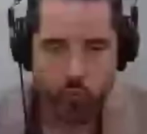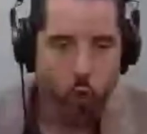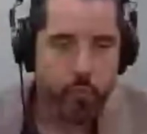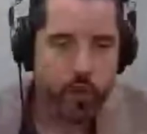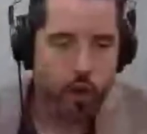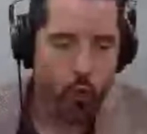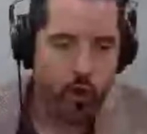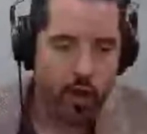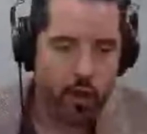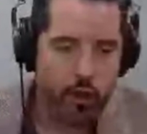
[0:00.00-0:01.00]
Open,
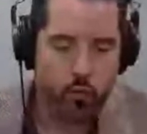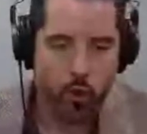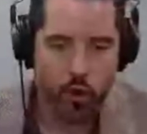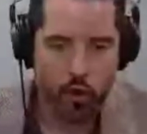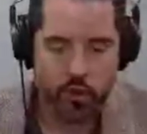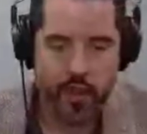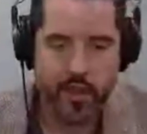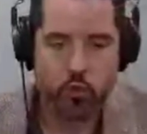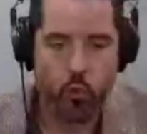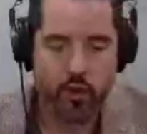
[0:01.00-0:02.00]
O colored world.
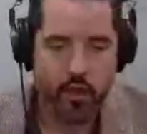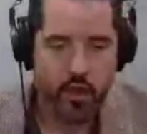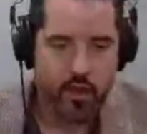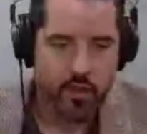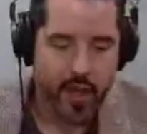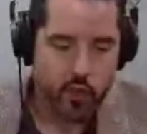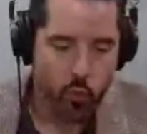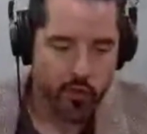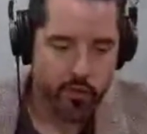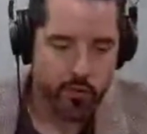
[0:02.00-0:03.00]
That's what
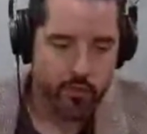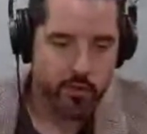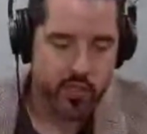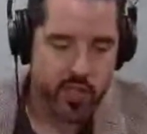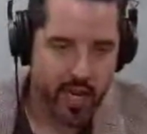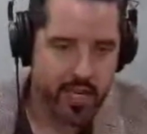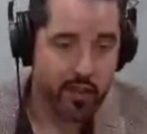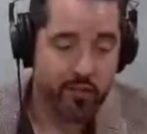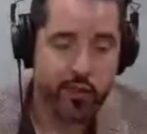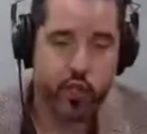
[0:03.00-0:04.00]
the
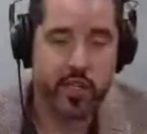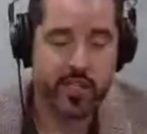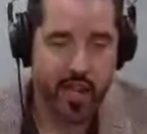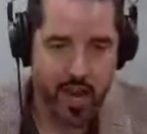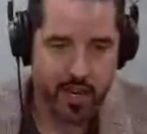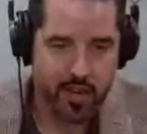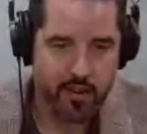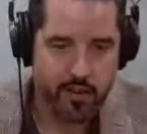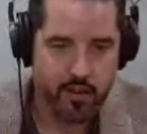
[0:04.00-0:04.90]
psychedelic vision is like.